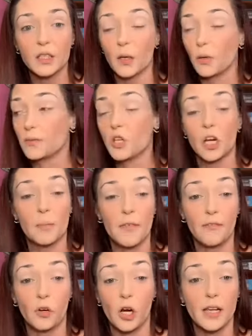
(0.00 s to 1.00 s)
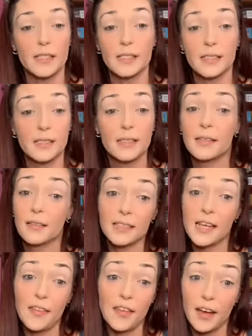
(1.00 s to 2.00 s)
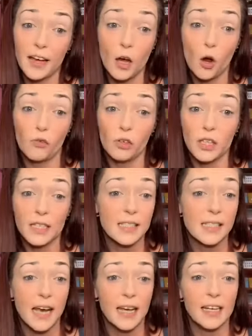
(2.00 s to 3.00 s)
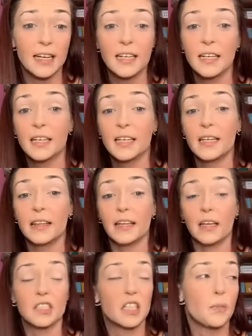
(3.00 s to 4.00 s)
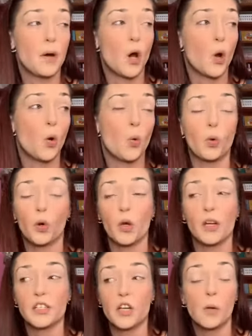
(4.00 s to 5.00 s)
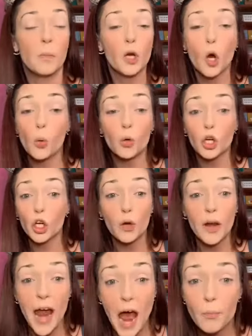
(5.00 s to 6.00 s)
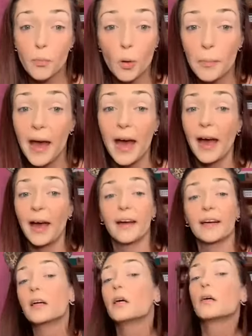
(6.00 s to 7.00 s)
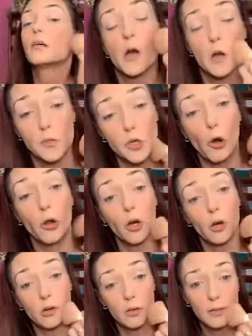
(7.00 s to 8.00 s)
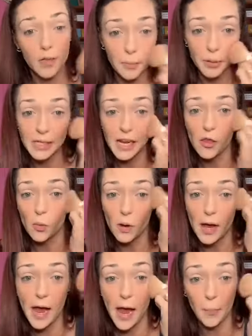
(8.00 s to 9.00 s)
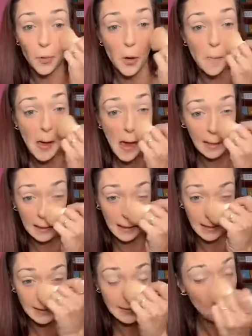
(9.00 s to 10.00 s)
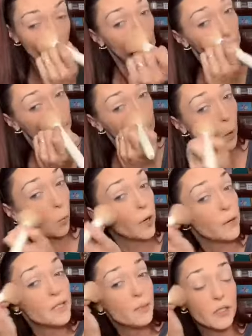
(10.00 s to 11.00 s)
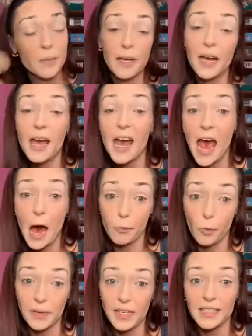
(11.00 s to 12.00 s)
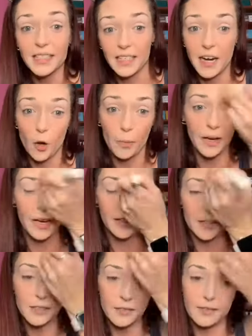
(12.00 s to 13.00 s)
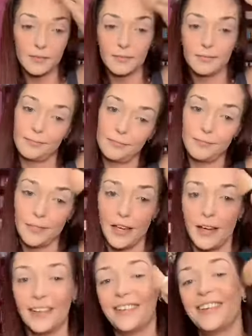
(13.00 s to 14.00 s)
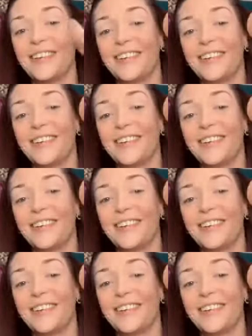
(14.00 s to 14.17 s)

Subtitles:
Like when I'm talking to my friends, so I think I get overly excited. Like I was talking about, we're going out to dinner. I'm like, oh, we're going to go to Appleback. I'm sure y'all can put together what Appleback is. Or what it was supposed to be, Applebee's and Outback. Get it?